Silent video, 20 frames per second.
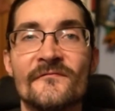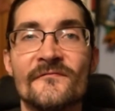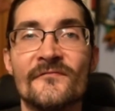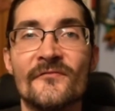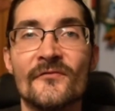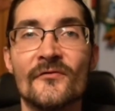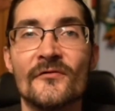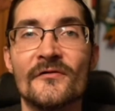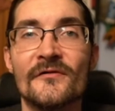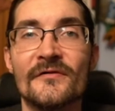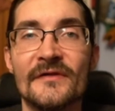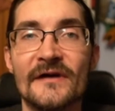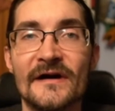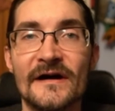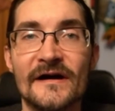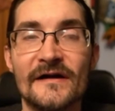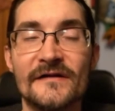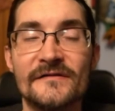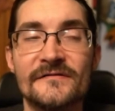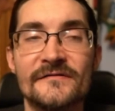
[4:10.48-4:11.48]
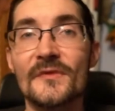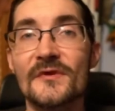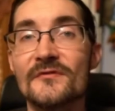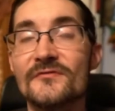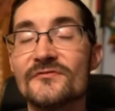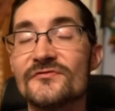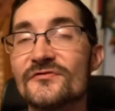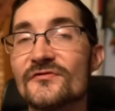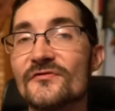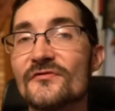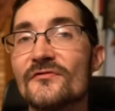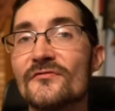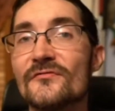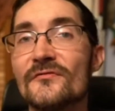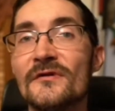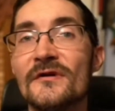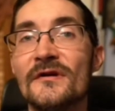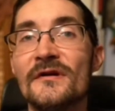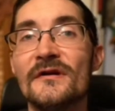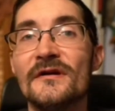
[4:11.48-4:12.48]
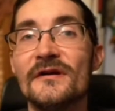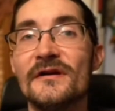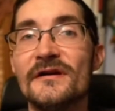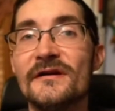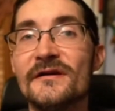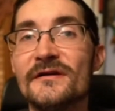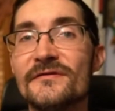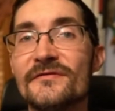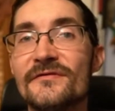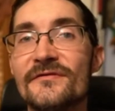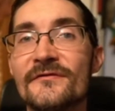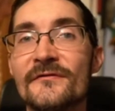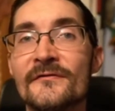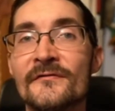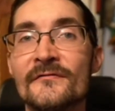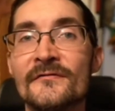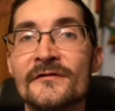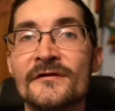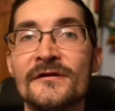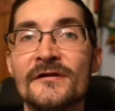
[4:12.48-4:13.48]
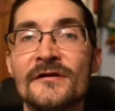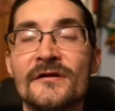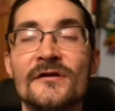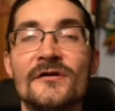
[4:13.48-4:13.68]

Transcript: for that. So, in theory,